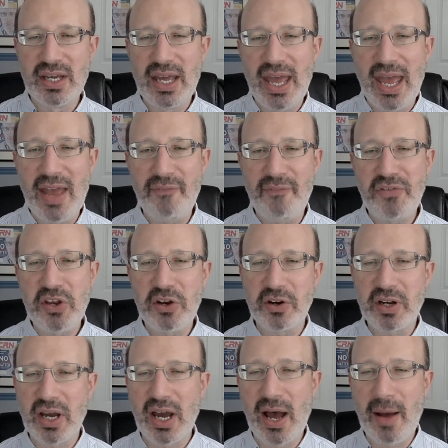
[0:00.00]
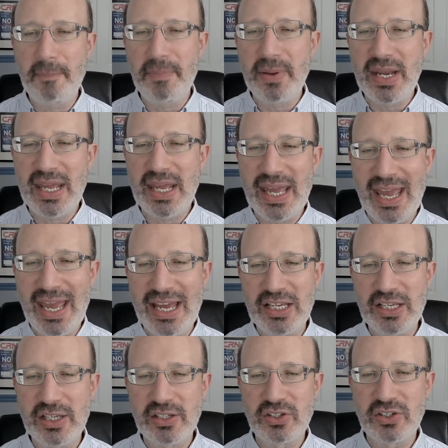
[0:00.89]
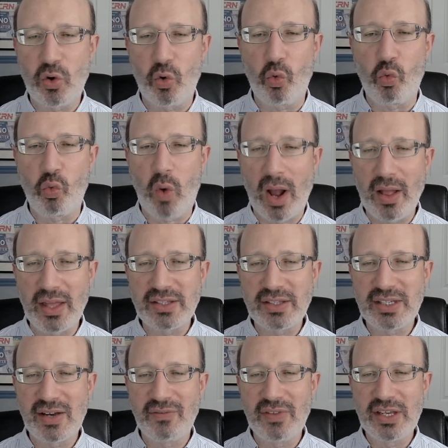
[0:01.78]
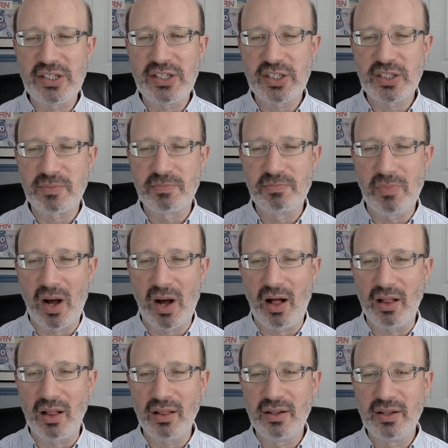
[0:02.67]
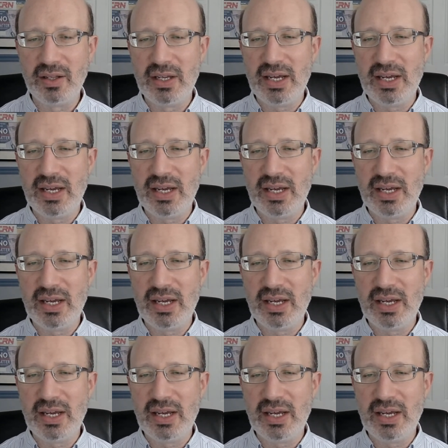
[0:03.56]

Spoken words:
if your company is relatively small,